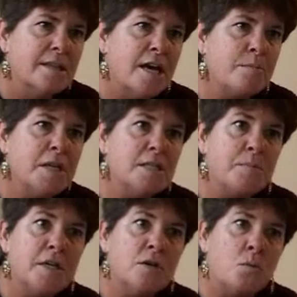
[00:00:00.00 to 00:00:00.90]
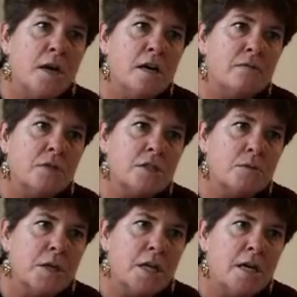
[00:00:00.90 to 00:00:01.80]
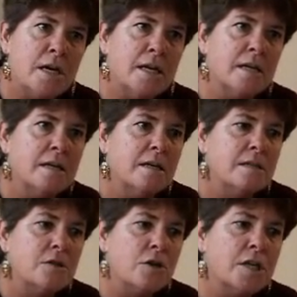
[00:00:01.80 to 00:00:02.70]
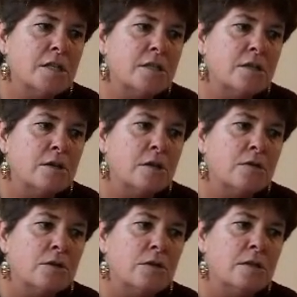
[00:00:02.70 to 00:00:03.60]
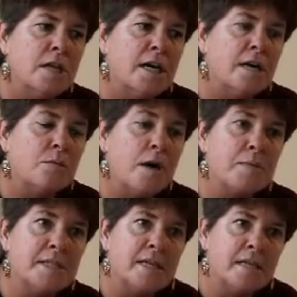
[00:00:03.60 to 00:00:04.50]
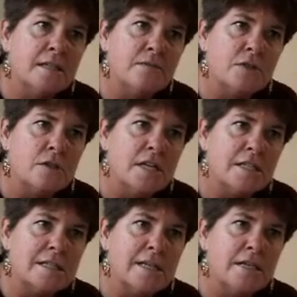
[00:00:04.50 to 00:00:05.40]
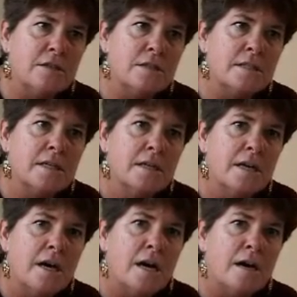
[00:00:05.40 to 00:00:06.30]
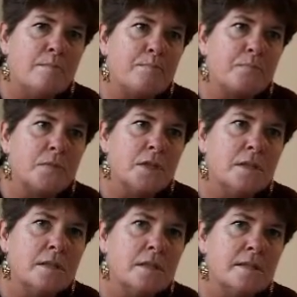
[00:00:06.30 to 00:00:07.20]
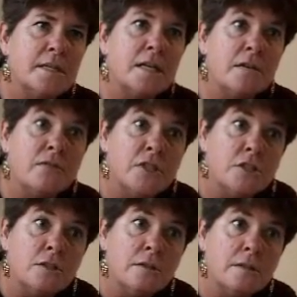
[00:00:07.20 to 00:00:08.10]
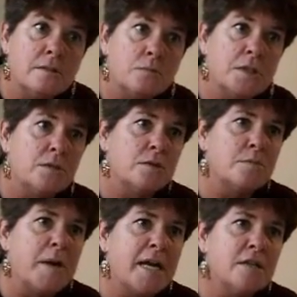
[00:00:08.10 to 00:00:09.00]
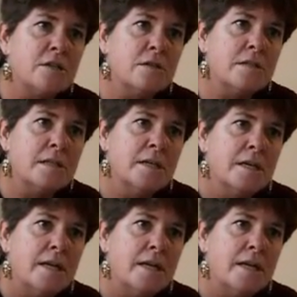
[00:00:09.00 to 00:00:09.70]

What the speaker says: That means being aware of what's going on, talking to your local representatives, your legislators, city officials, resource managers,